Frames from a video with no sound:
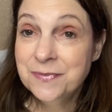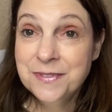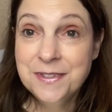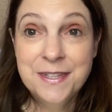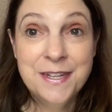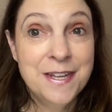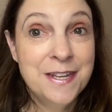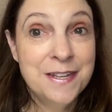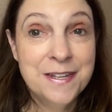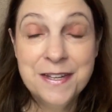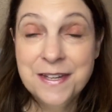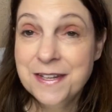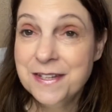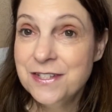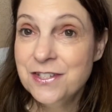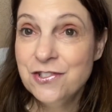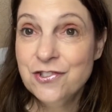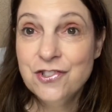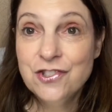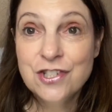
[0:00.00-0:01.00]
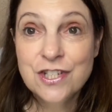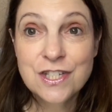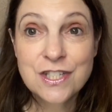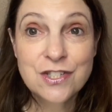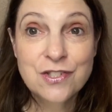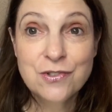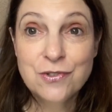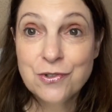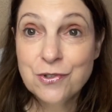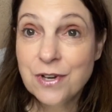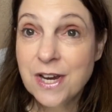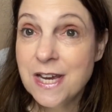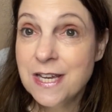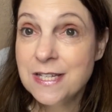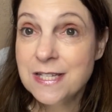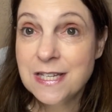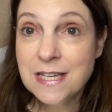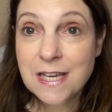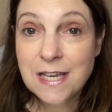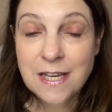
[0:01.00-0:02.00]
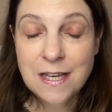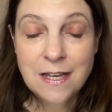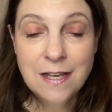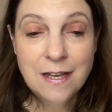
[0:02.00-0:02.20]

It is just crazy.